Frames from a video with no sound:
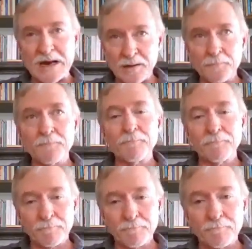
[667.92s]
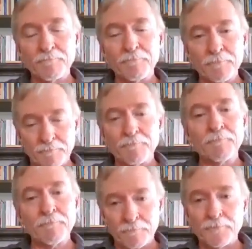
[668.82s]
social yeah. part from
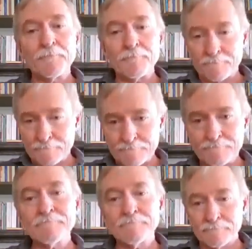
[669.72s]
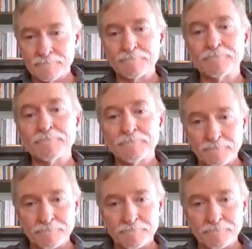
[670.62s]
anything else. And so